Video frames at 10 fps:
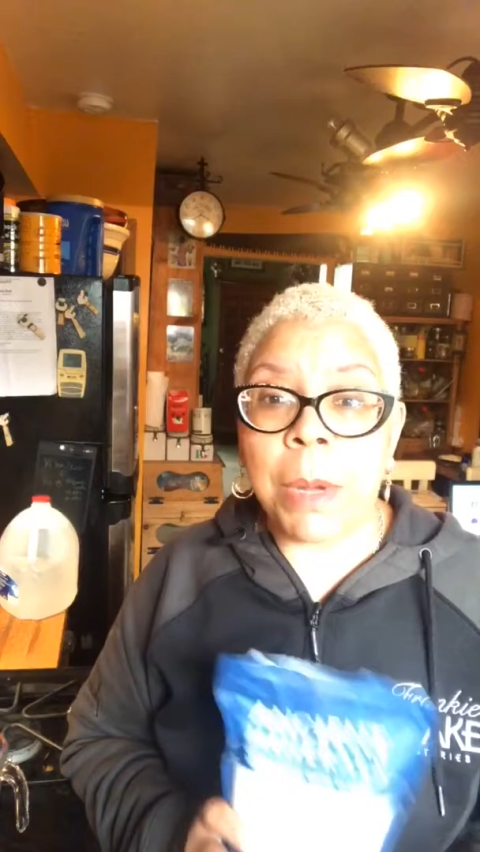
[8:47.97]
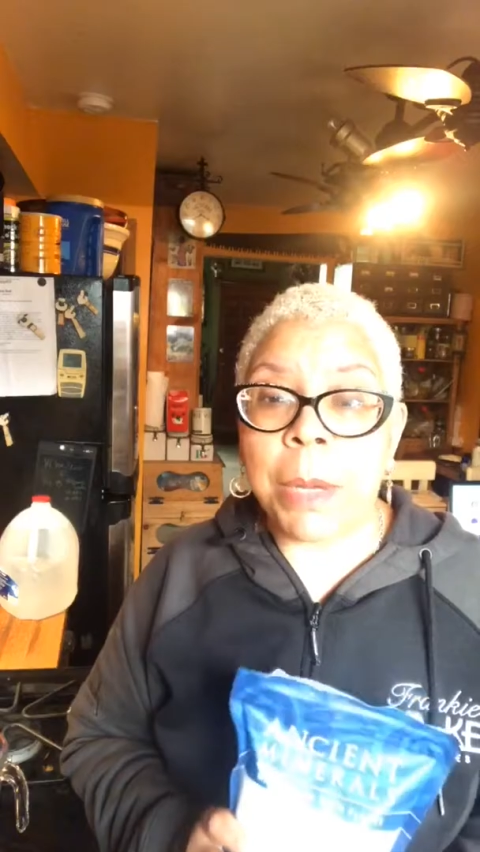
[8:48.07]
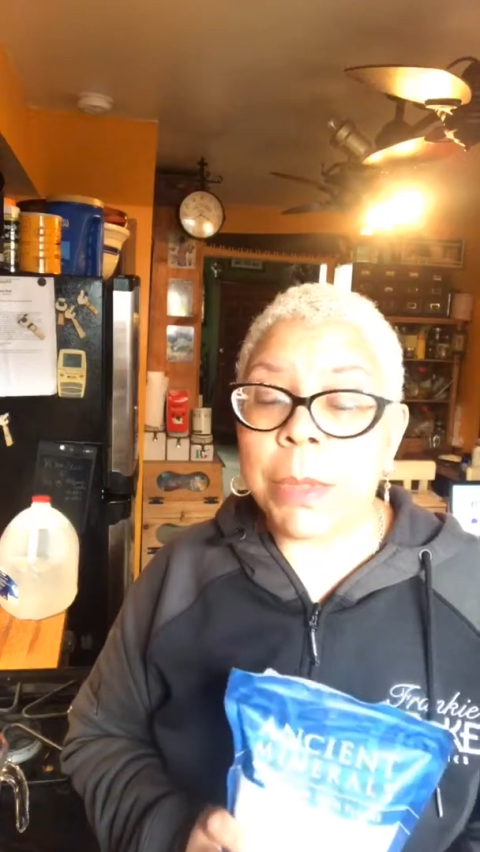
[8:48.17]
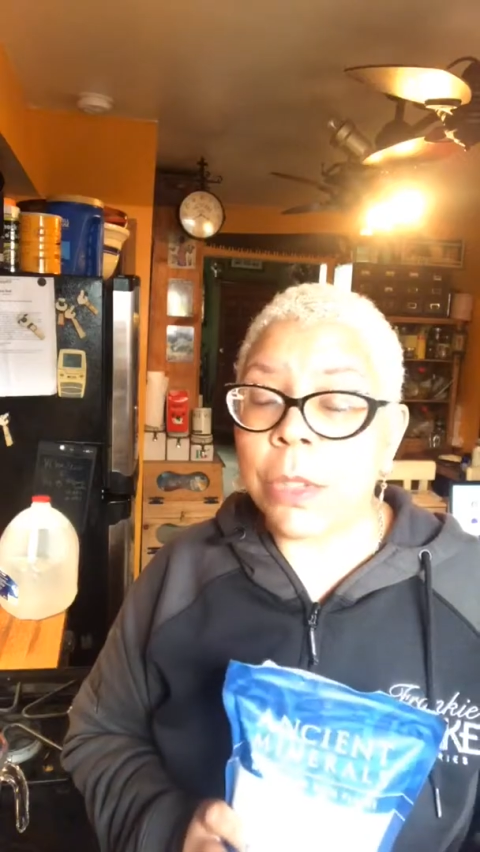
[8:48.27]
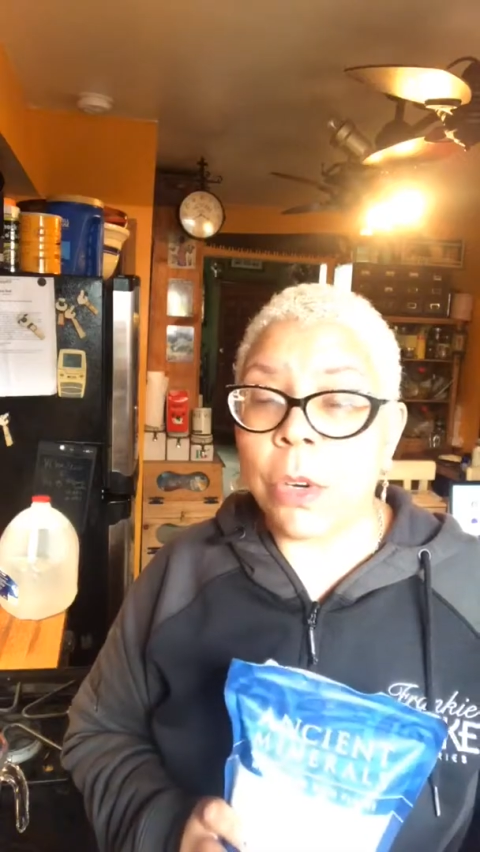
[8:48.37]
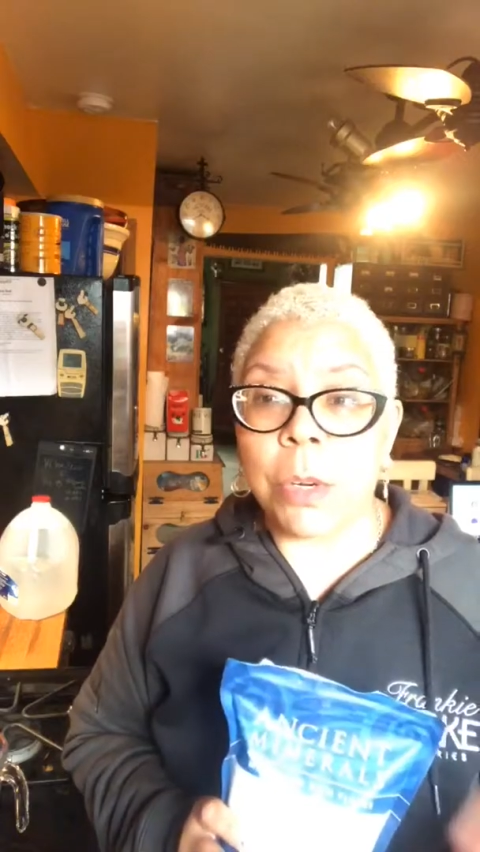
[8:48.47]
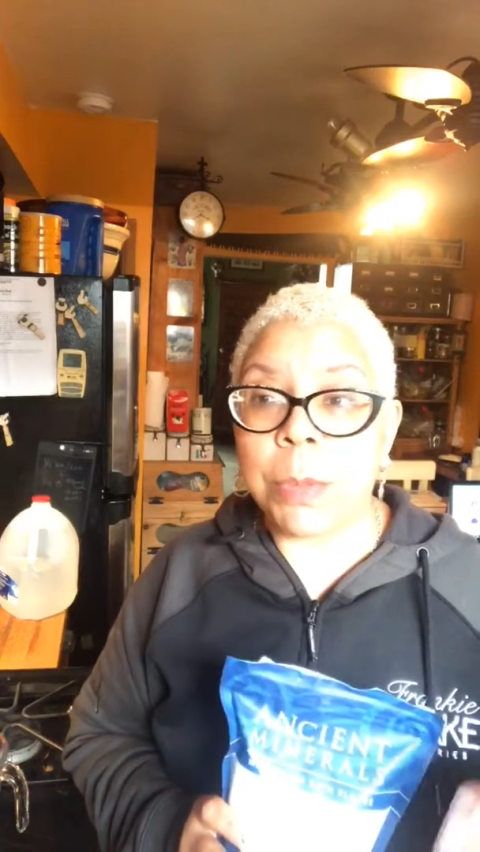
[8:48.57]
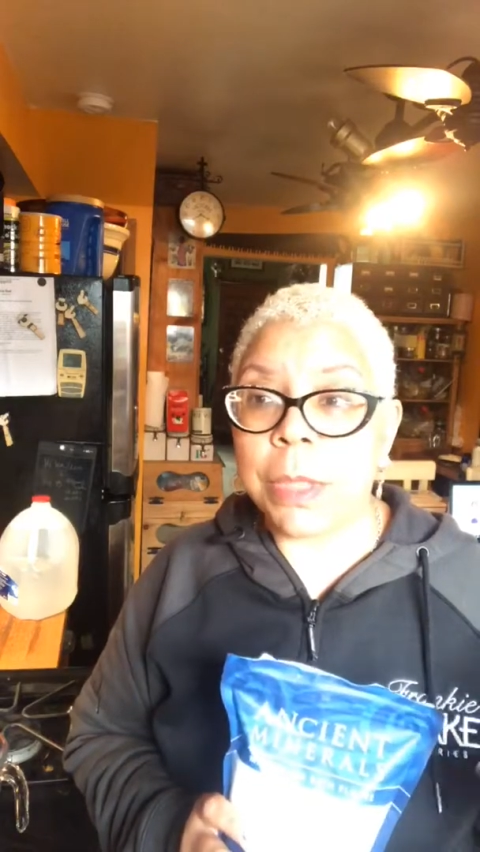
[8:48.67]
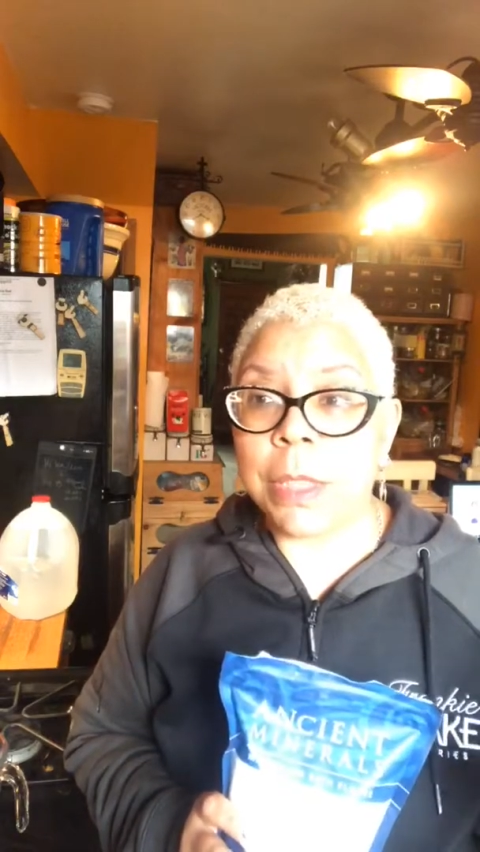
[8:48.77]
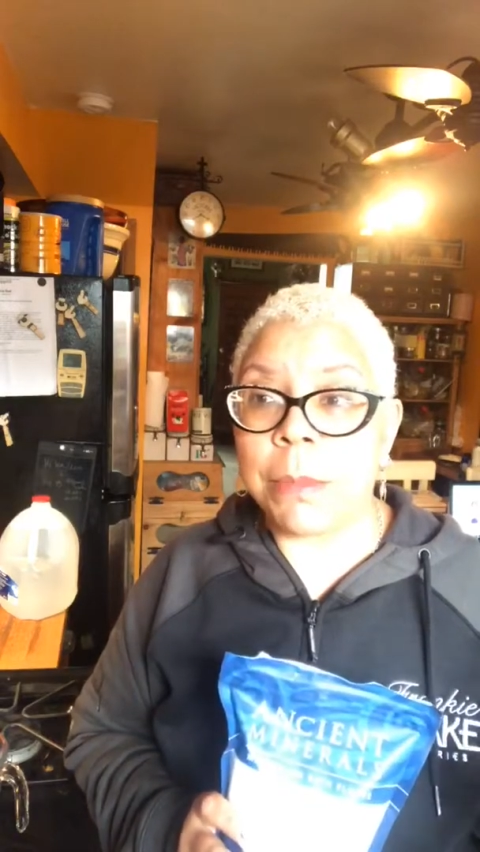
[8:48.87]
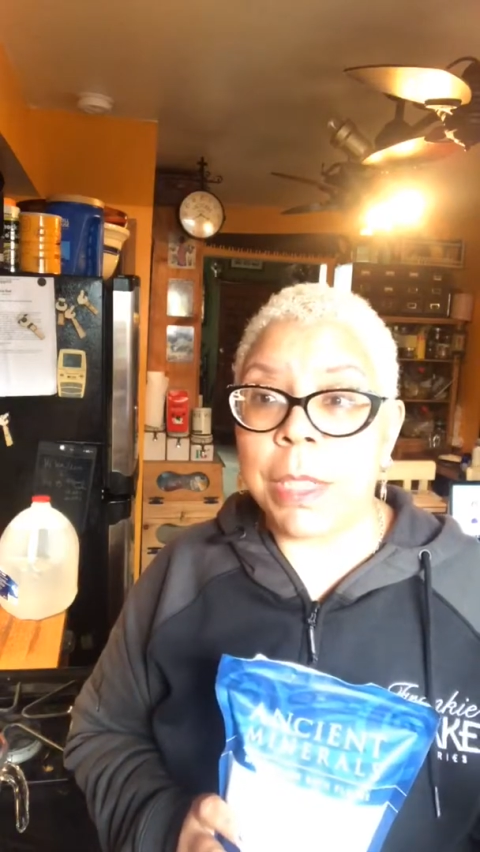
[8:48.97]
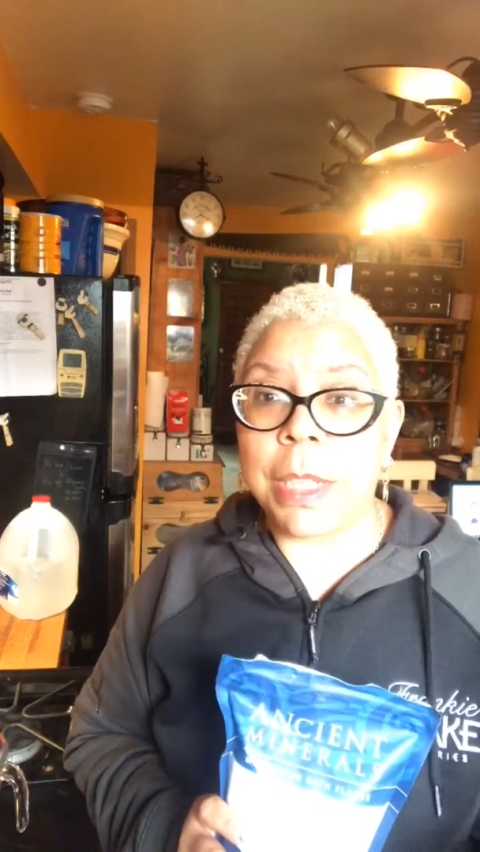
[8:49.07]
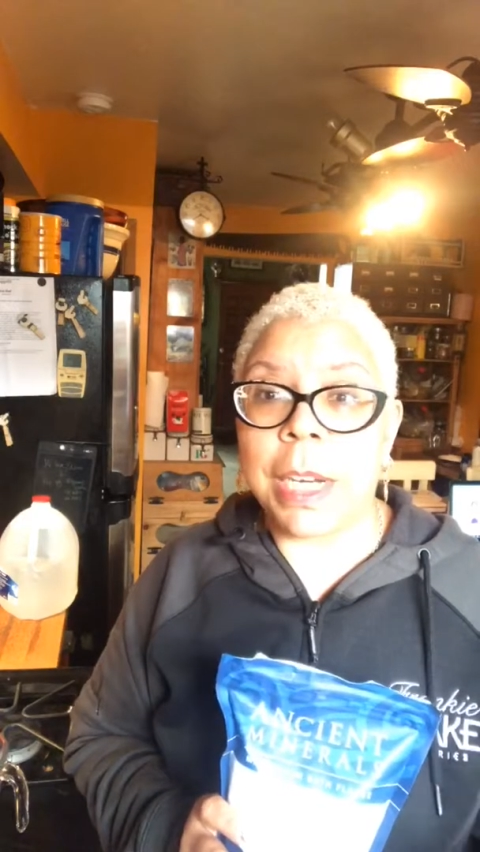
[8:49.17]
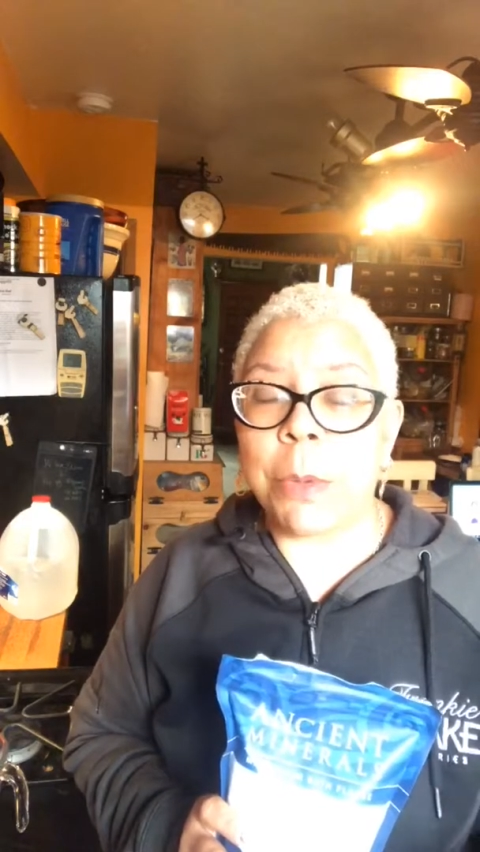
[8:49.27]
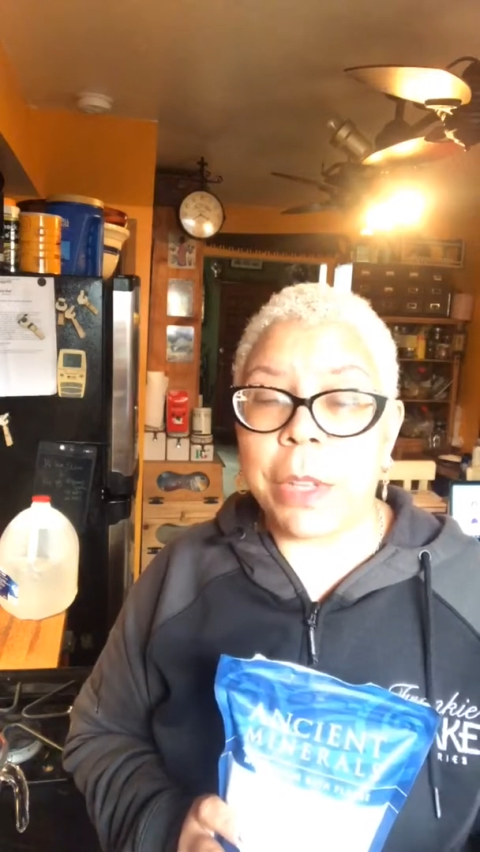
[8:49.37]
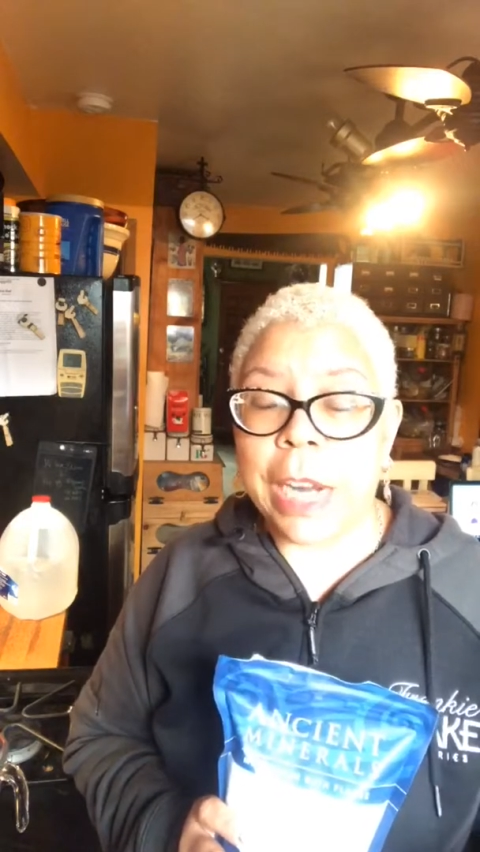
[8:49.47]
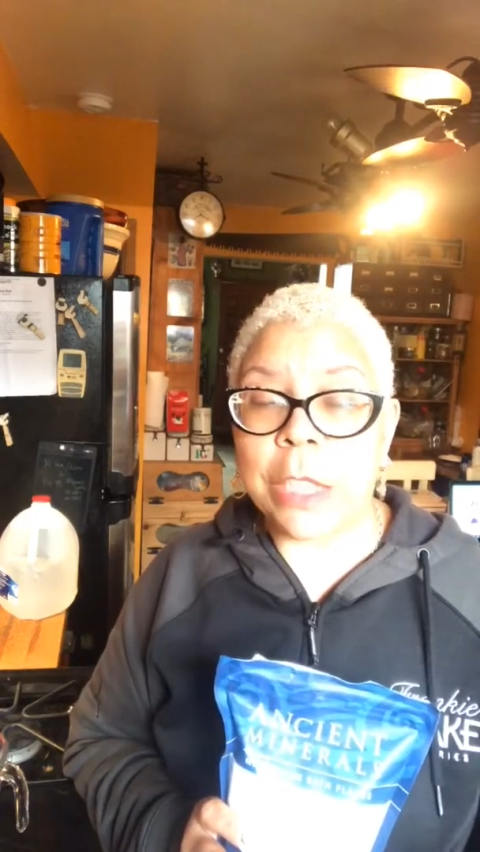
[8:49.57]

It was an herbalism study where they